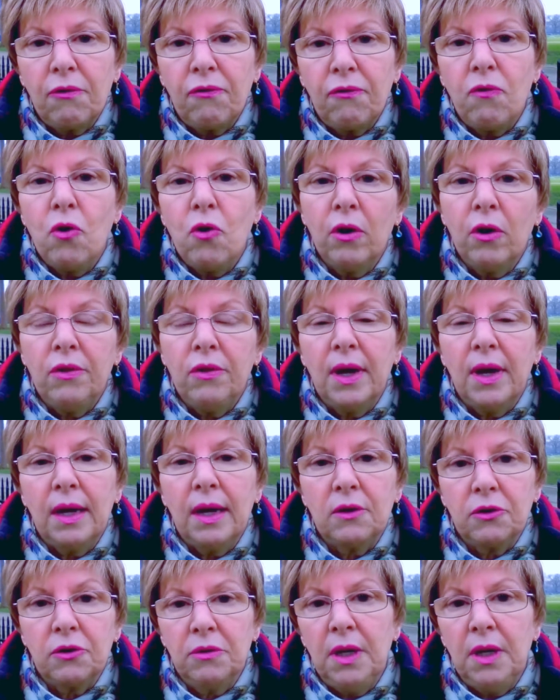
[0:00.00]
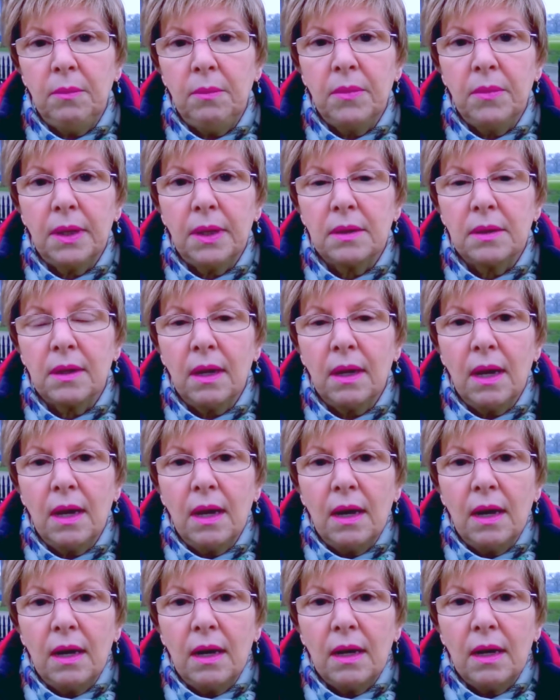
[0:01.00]
for that treatment.
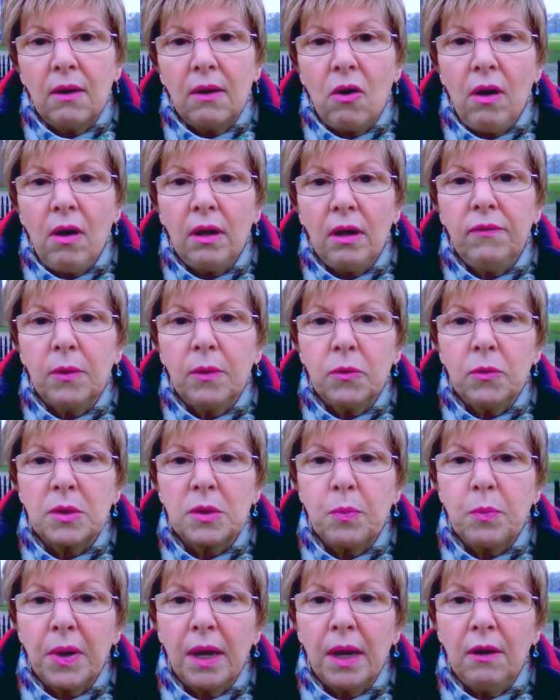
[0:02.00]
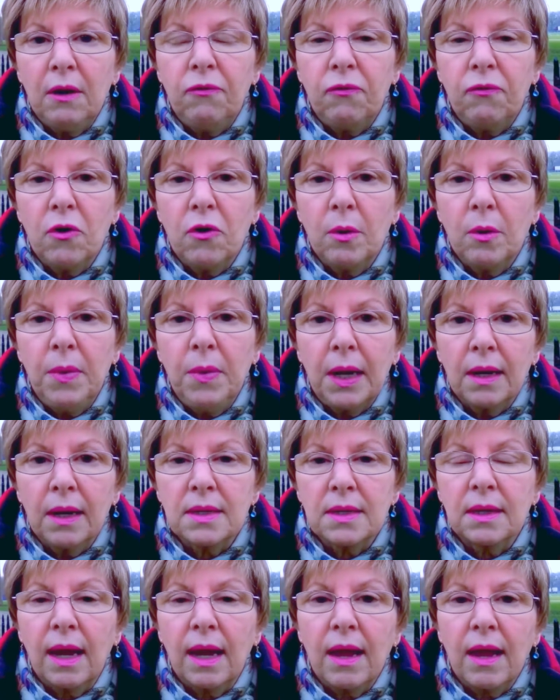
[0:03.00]
All of it was paid for
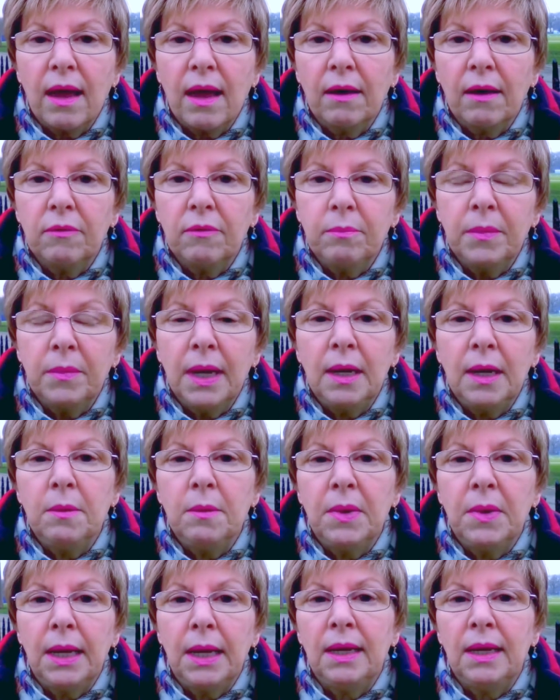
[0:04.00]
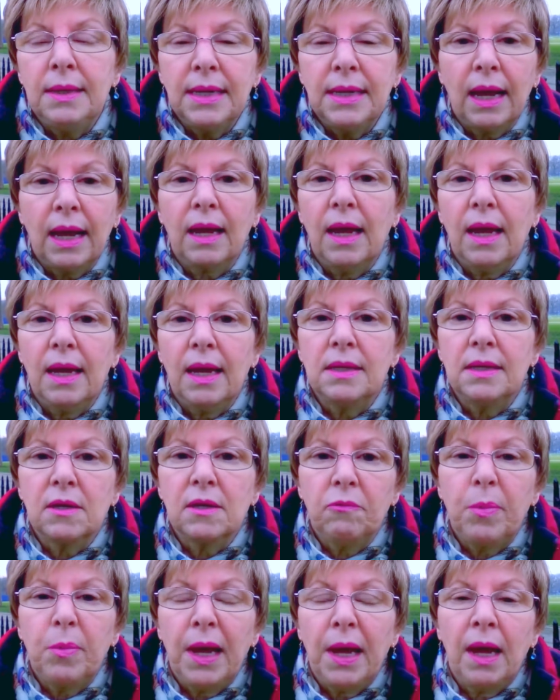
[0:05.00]
because I have many, many
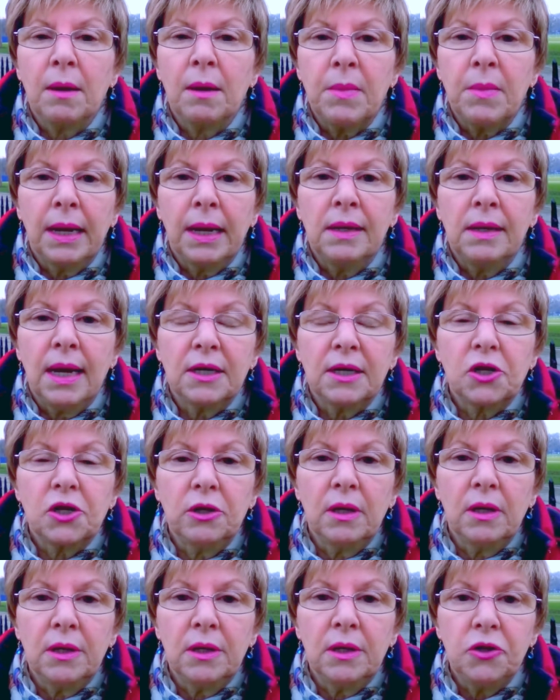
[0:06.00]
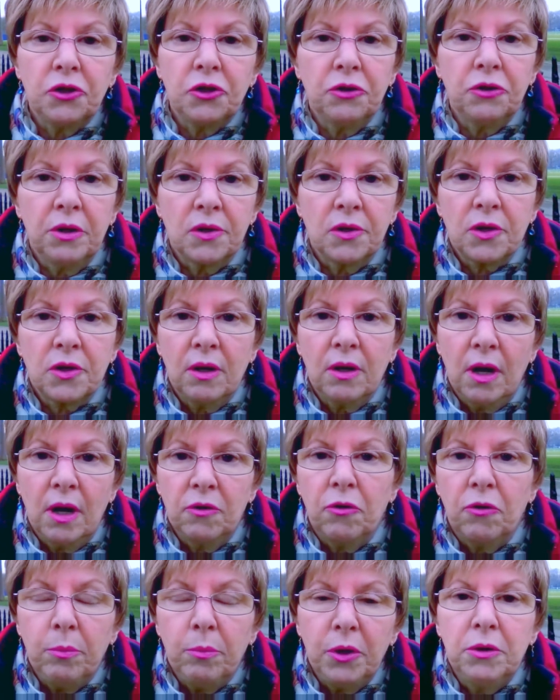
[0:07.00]
decades of paying my national insurance
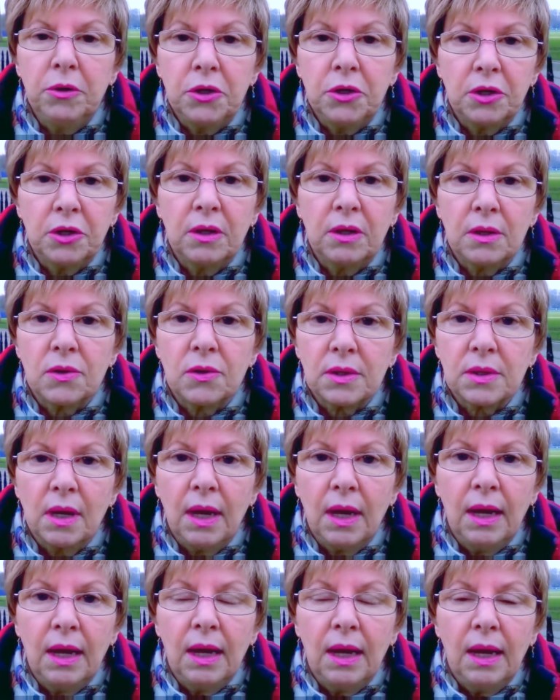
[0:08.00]
contributions.